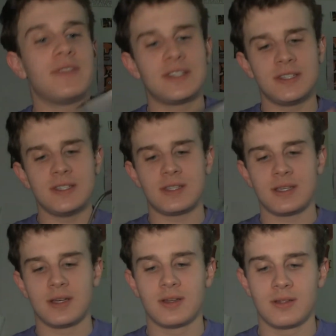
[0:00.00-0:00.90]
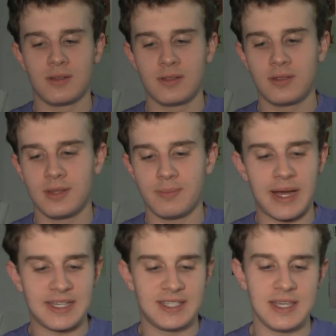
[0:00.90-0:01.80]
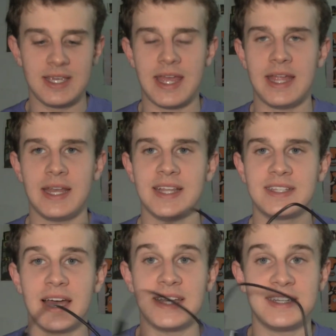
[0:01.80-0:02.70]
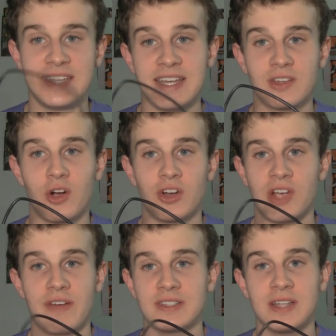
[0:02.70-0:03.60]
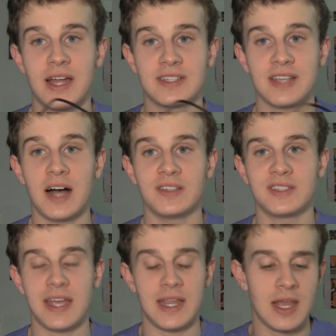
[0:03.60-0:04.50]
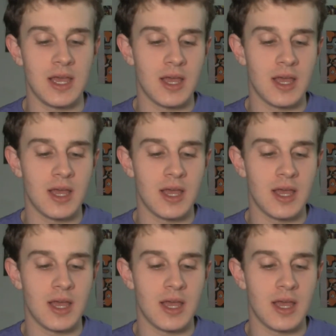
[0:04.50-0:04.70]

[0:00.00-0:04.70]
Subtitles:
This is by Seagate. It's a disk hard drive. It's not a solid state.